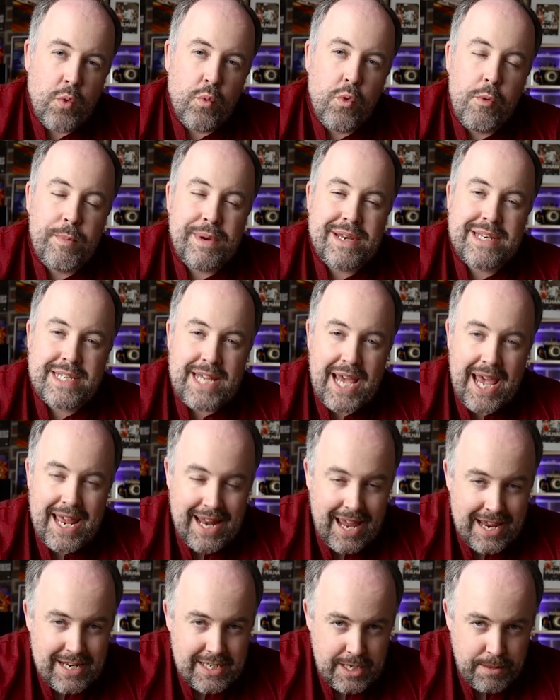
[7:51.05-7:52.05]
will be
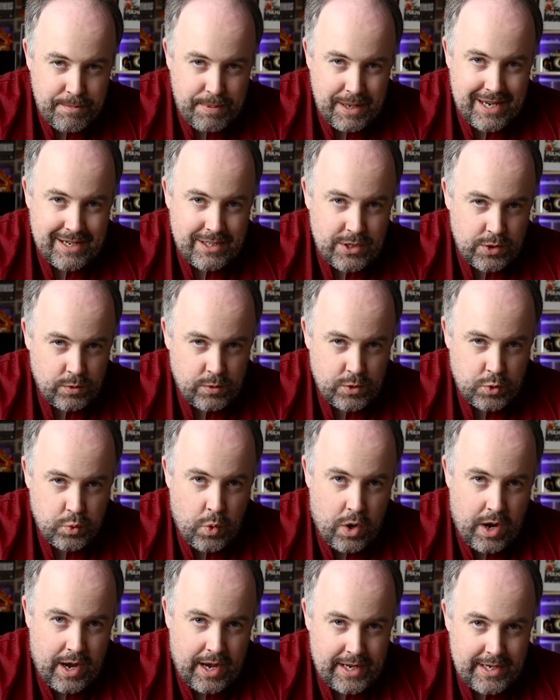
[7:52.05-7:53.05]
1080 pixels
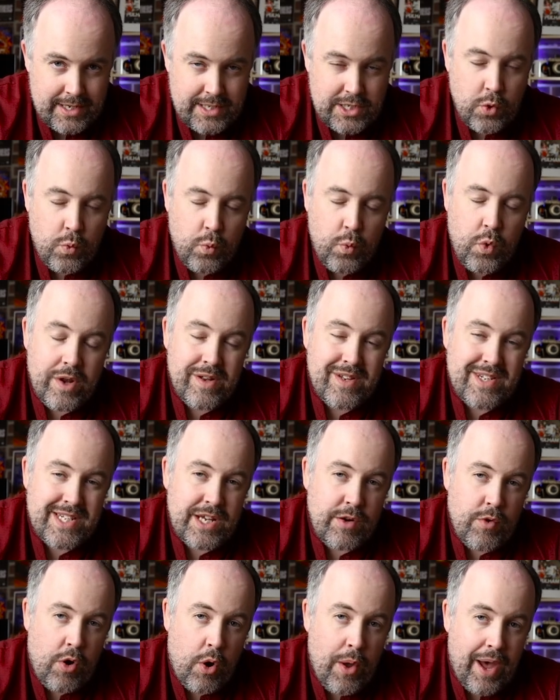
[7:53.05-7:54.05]
wide, so
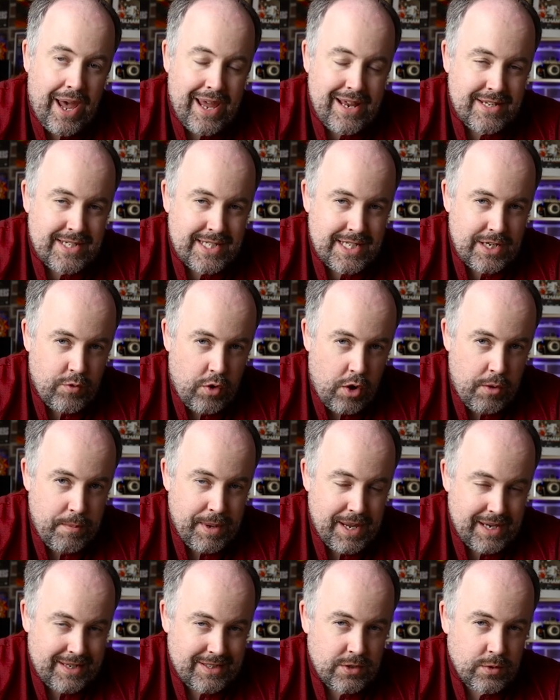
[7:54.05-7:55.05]
1080
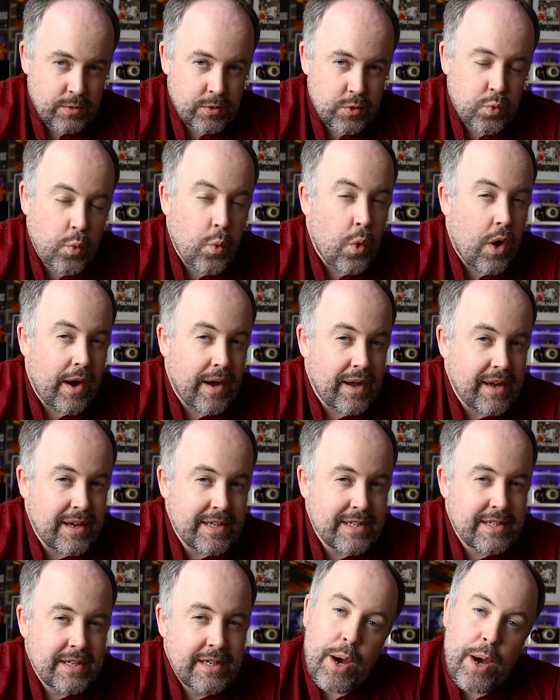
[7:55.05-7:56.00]
pixels wide.